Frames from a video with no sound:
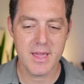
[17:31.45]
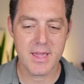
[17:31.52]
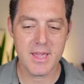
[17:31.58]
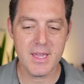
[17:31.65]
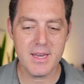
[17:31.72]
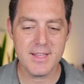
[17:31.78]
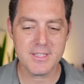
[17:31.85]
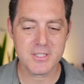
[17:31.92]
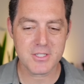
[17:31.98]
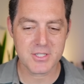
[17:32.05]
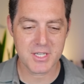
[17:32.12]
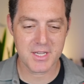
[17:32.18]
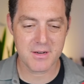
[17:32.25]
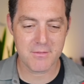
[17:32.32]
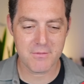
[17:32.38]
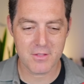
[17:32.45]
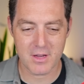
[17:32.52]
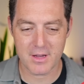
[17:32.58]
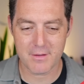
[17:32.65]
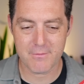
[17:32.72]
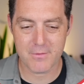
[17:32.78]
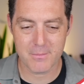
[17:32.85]
in its chain of
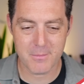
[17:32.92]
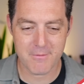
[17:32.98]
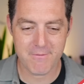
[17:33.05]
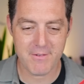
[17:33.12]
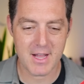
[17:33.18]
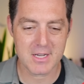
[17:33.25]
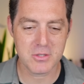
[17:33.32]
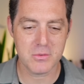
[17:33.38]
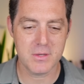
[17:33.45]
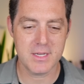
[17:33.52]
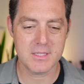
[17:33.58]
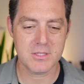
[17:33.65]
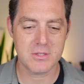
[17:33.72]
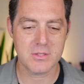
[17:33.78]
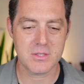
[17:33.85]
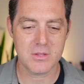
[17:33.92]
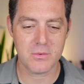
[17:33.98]
thought from the factual answer to